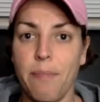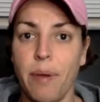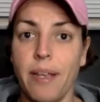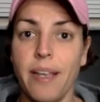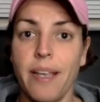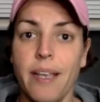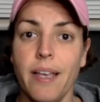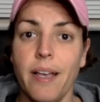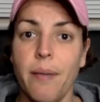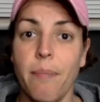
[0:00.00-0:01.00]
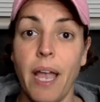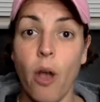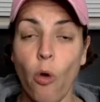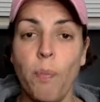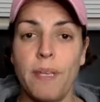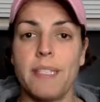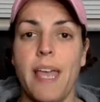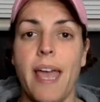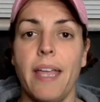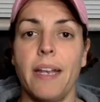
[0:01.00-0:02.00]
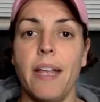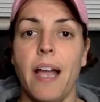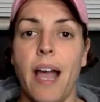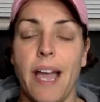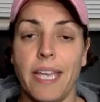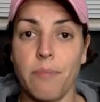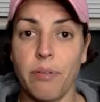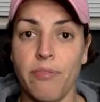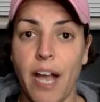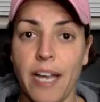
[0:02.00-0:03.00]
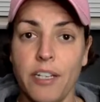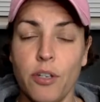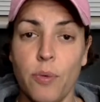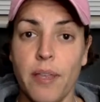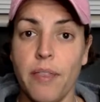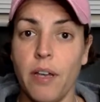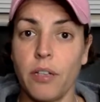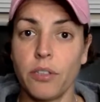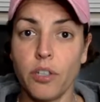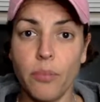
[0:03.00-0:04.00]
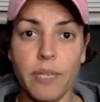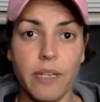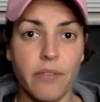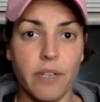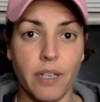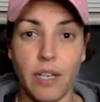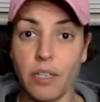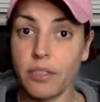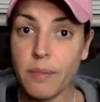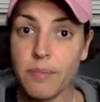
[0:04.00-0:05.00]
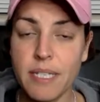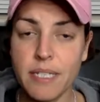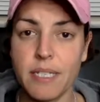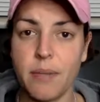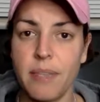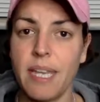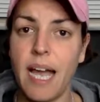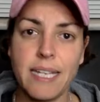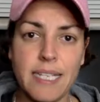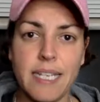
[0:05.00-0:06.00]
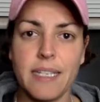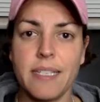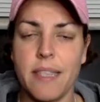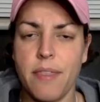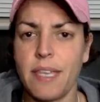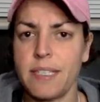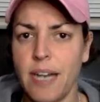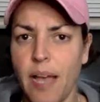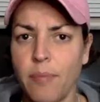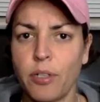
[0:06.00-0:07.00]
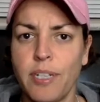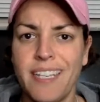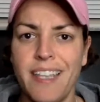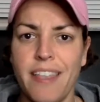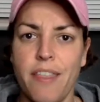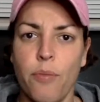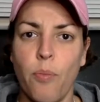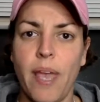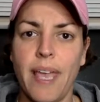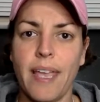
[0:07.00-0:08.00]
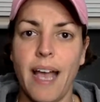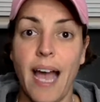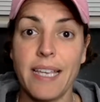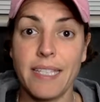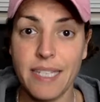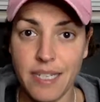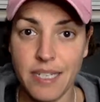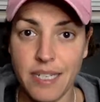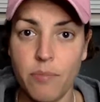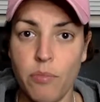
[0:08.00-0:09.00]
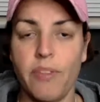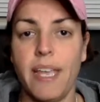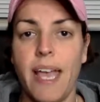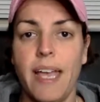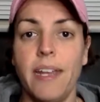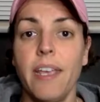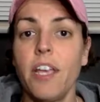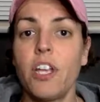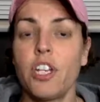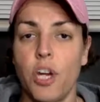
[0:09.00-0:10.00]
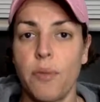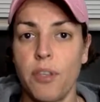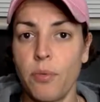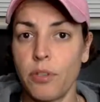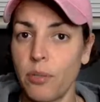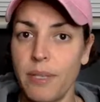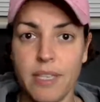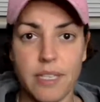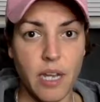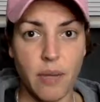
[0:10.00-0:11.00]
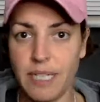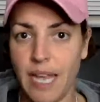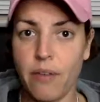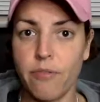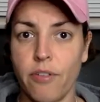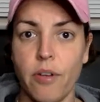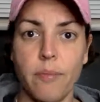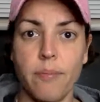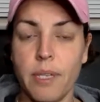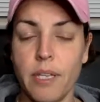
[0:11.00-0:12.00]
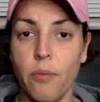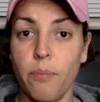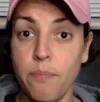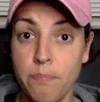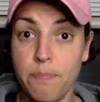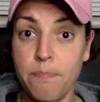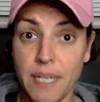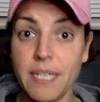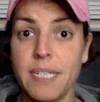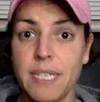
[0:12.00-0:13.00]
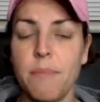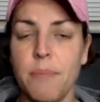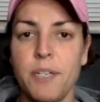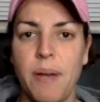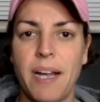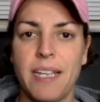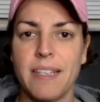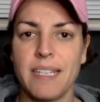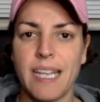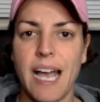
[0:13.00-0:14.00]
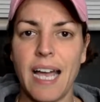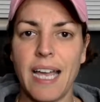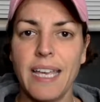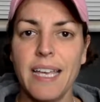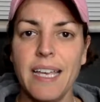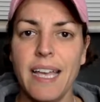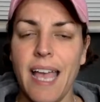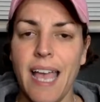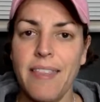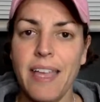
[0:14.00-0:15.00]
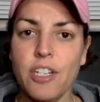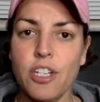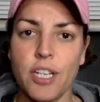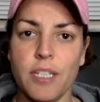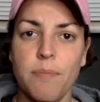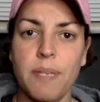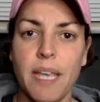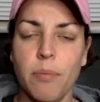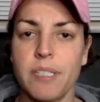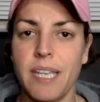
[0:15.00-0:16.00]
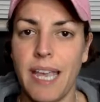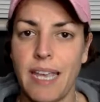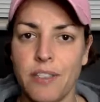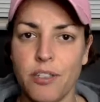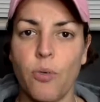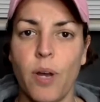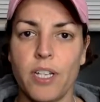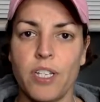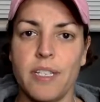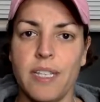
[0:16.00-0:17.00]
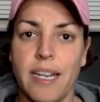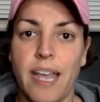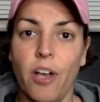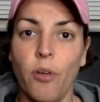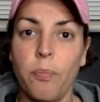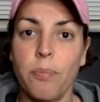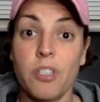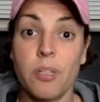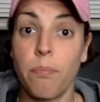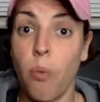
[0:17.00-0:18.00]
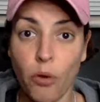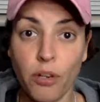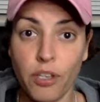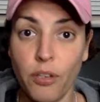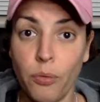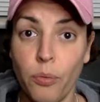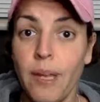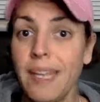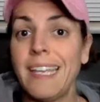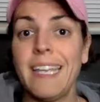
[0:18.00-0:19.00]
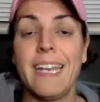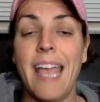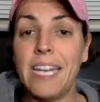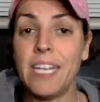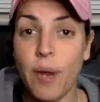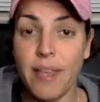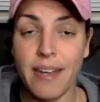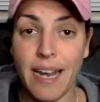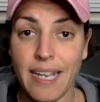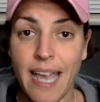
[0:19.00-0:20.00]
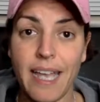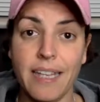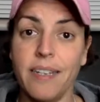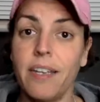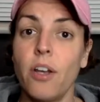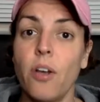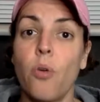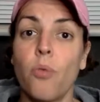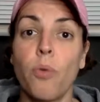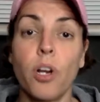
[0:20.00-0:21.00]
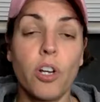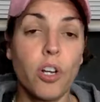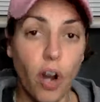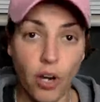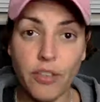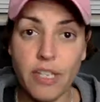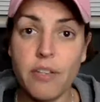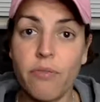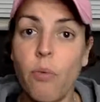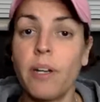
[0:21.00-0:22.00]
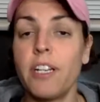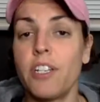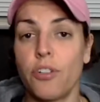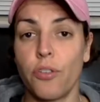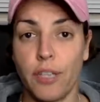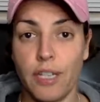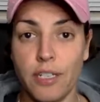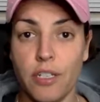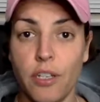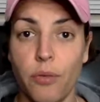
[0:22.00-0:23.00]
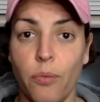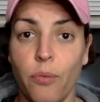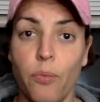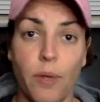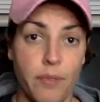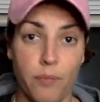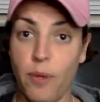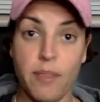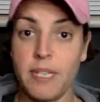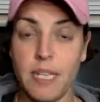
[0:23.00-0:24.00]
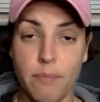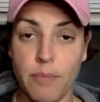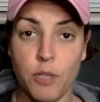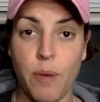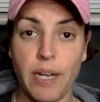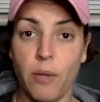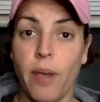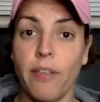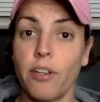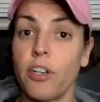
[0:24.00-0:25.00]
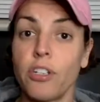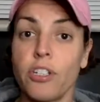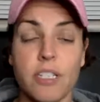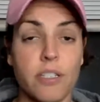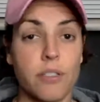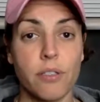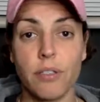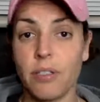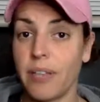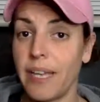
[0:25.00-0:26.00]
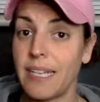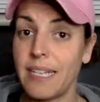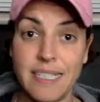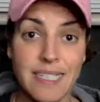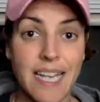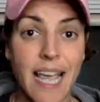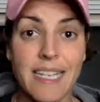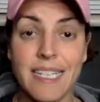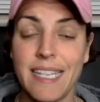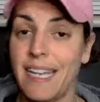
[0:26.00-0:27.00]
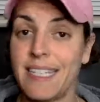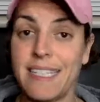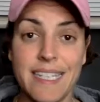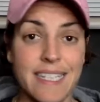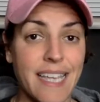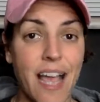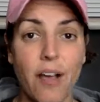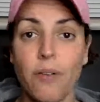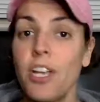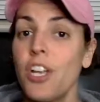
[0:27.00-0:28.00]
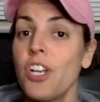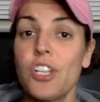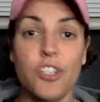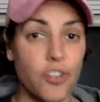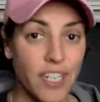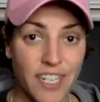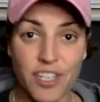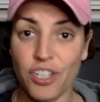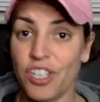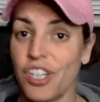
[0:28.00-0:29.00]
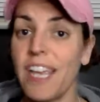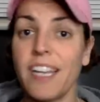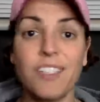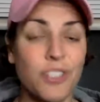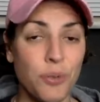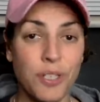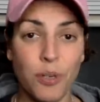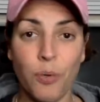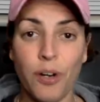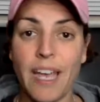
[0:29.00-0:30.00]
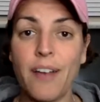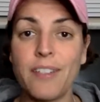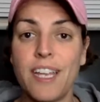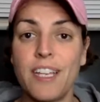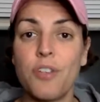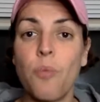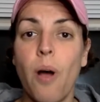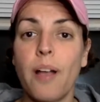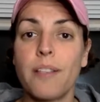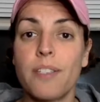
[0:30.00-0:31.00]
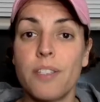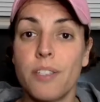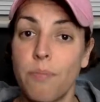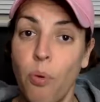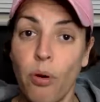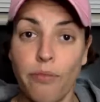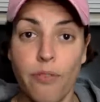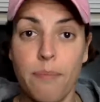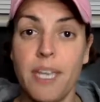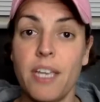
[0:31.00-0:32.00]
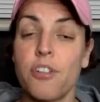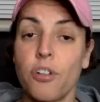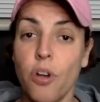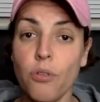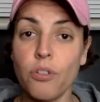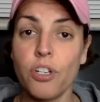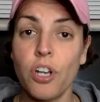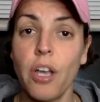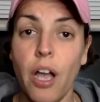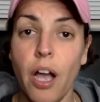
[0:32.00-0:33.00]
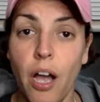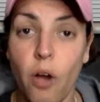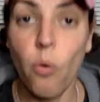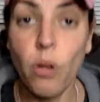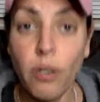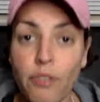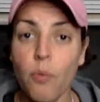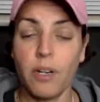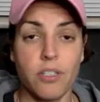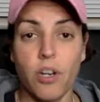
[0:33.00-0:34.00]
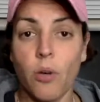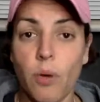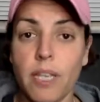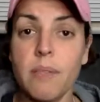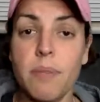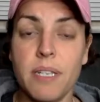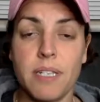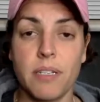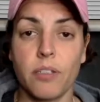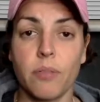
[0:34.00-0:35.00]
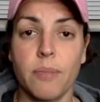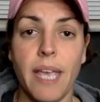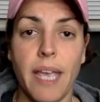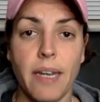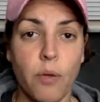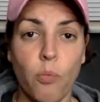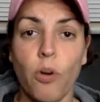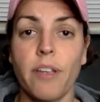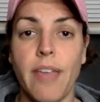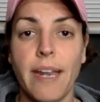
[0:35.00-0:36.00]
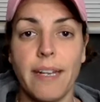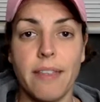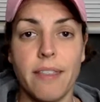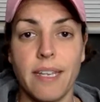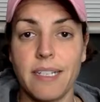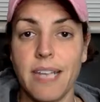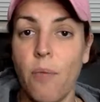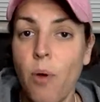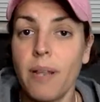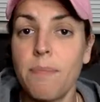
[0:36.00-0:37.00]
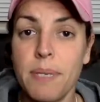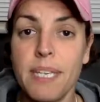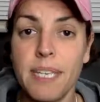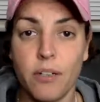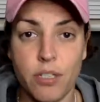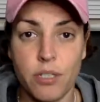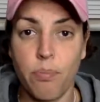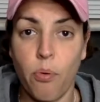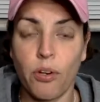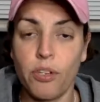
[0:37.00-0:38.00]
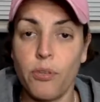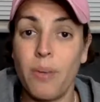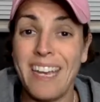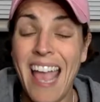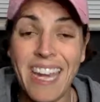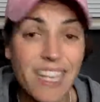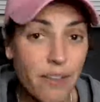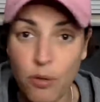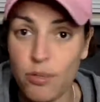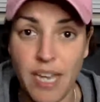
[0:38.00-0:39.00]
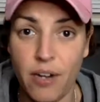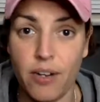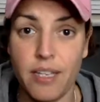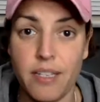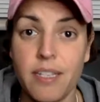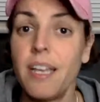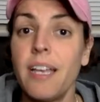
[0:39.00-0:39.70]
But my hope is that I can provide you with a little bit of a glimpse into some of the ideas, the things that I'm learning, the way I see this team moving ahead, share with you a little bit that's coming down from big Team Beachbody in the sky, and then just be able to answer questions and help support you in any way that I can, regardless of what it is you're looking to do with Team Beachbody, whether you're just like content getting a discount, drinking your shake, doing your workouts, and you want support from me as your coach, or if you want to start working the business a little bit and work that end of things. I want to be here to support you in any of those areas.